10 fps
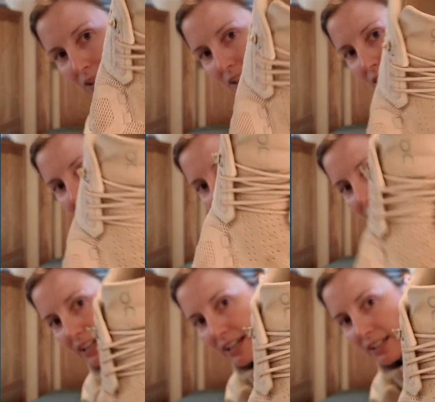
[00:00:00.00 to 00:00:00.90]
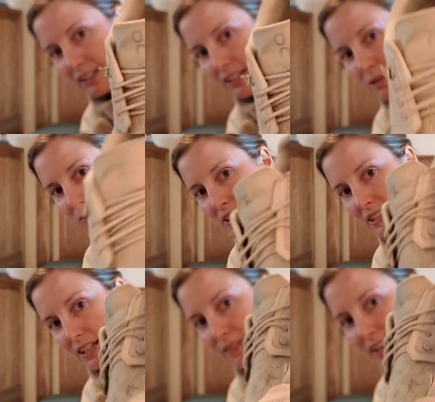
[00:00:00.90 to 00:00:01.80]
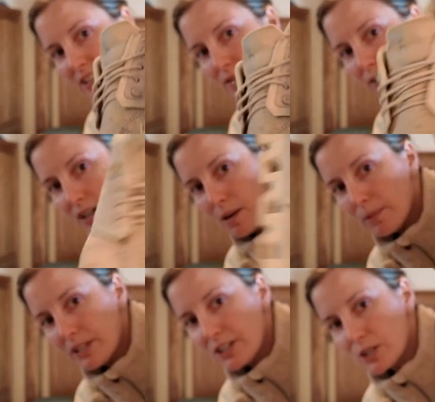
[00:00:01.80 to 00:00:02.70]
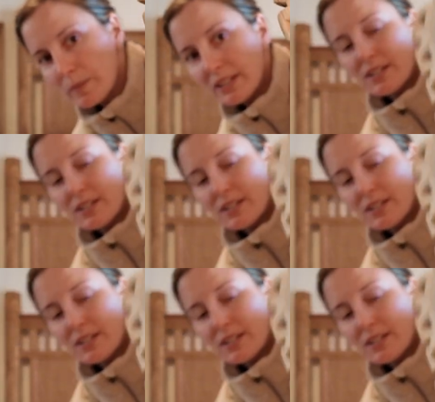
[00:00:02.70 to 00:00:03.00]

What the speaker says: a little dirty. I cleaned them recently. I've had these for a couple years, but